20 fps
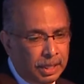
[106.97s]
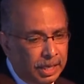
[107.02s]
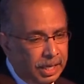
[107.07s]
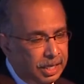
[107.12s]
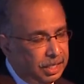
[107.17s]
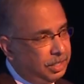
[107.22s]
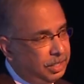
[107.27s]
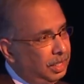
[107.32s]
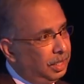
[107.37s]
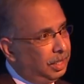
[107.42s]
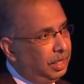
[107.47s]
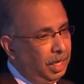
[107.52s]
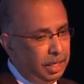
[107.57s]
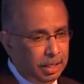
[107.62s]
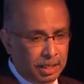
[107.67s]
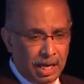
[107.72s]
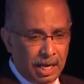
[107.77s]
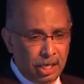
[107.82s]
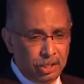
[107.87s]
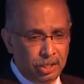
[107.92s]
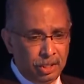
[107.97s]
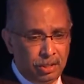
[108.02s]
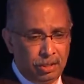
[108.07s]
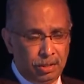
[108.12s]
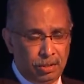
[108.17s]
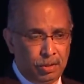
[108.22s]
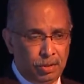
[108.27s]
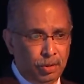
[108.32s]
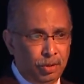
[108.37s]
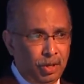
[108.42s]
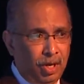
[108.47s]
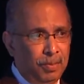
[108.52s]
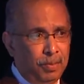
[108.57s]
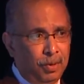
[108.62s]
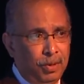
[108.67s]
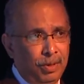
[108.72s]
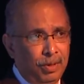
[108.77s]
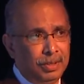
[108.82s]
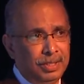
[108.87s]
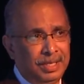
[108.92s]
it's the third largest crude oil
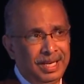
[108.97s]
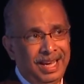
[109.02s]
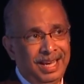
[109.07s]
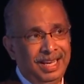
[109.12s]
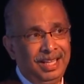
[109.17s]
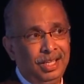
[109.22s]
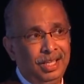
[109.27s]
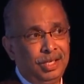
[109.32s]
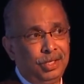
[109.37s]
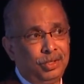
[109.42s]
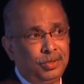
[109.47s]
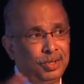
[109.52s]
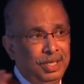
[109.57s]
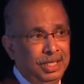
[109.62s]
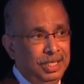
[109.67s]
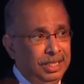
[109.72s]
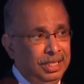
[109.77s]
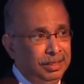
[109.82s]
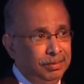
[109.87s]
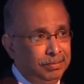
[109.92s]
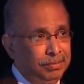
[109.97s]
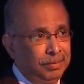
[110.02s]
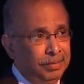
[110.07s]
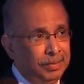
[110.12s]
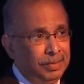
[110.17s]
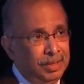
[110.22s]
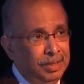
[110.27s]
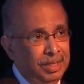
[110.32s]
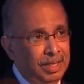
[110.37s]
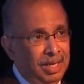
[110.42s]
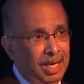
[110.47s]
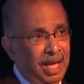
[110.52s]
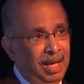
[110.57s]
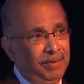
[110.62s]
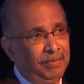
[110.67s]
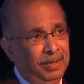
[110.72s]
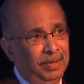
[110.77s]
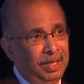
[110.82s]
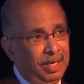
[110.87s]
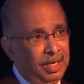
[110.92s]
producer in this region,
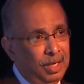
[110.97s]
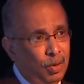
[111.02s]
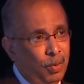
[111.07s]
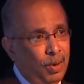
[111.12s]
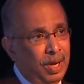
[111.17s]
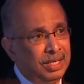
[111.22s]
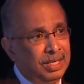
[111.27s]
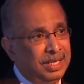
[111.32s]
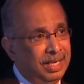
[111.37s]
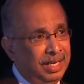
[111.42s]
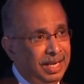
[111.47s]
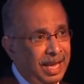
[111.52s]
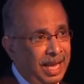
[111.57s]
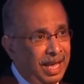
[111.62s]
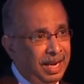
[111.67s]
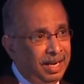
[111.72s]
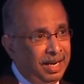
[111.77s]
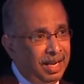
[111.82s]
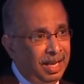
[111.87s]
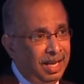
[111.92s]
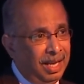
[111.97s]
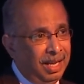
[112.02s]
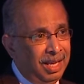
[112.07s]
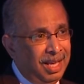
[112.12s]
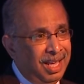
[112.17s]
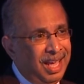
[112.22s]
after the US and Canada.